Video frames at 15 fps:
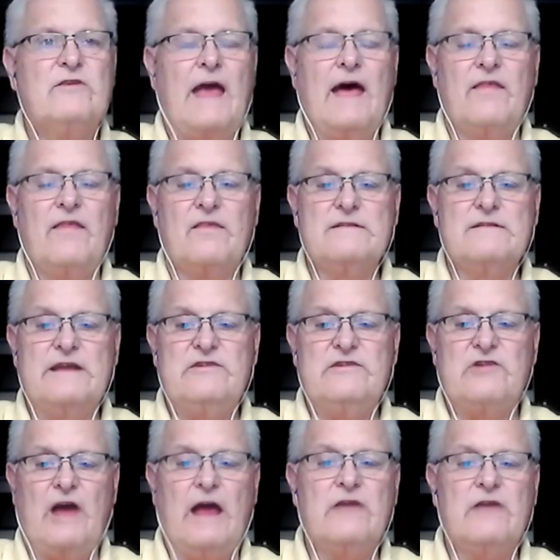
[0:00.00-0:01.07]
the athlete
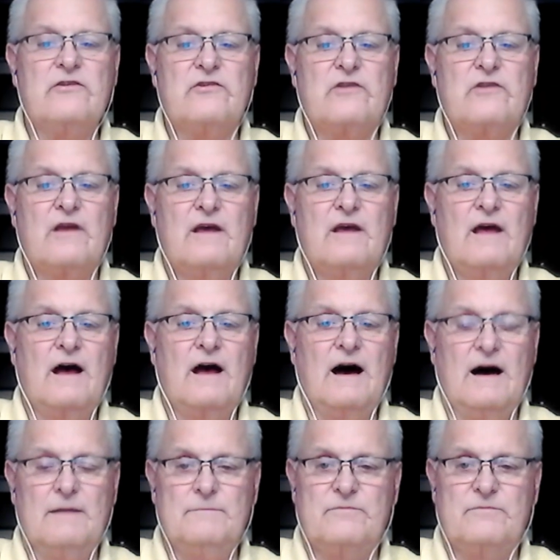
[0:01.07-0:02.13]
changed
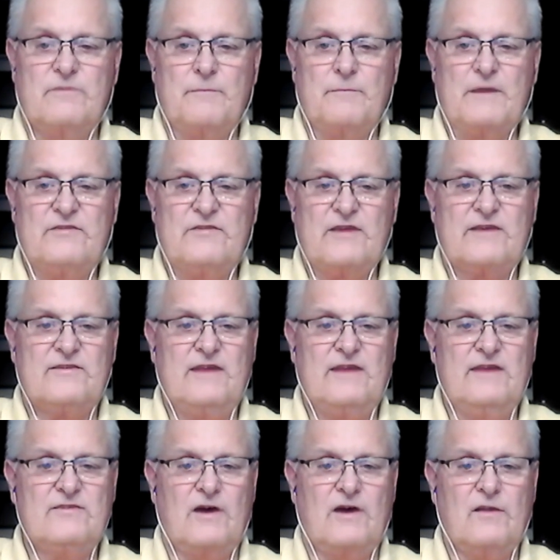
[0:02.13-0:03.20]
from the
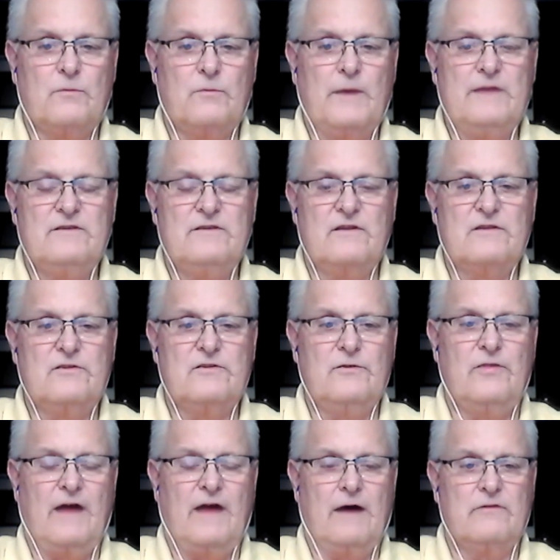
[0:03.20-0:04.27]
60s all the way to the
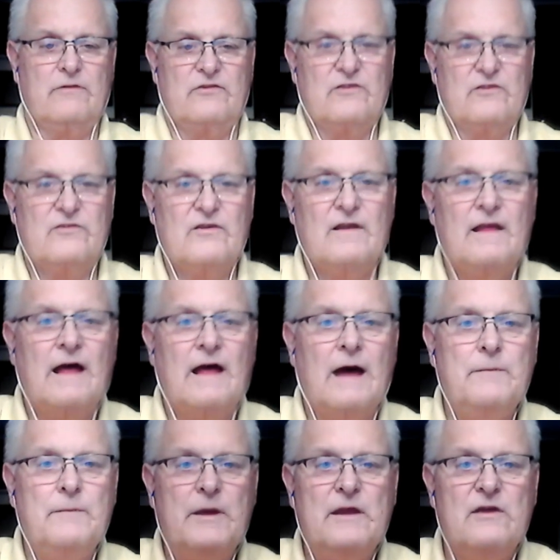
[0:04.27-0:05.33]
2000s?
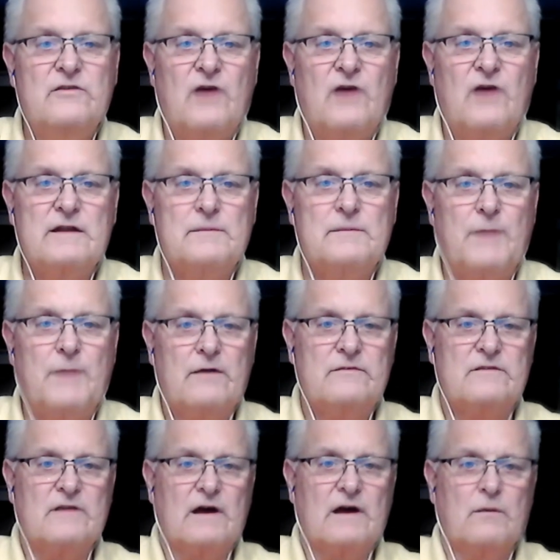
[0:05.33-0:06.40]
I mean, you talked
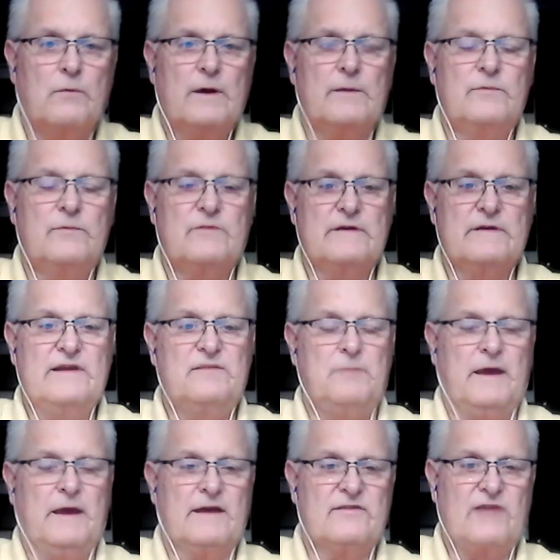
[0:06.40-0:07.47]
about Williamsville East
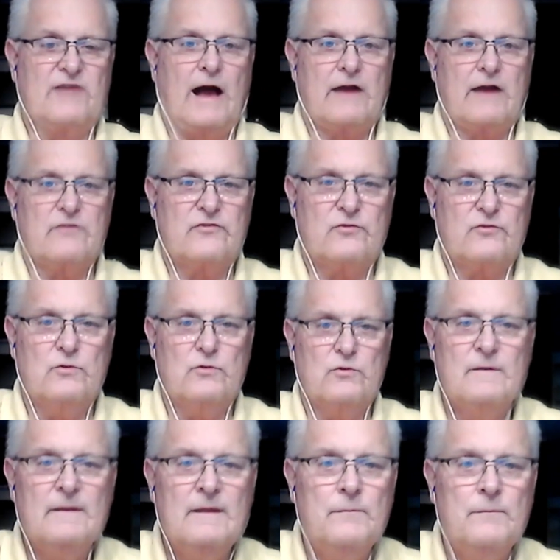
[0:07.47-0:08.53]
being a soccer
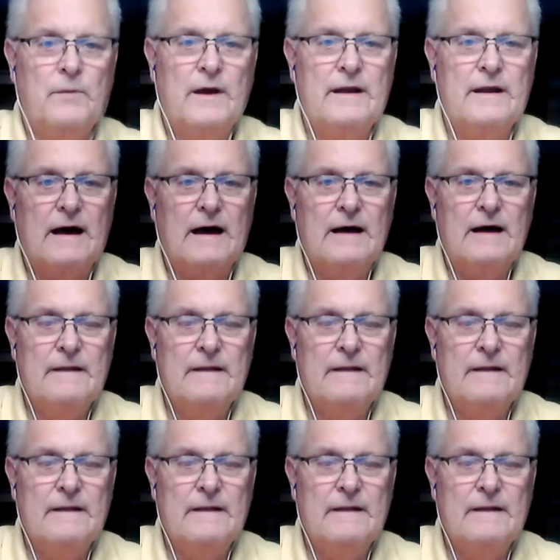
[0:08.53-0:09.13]
school, but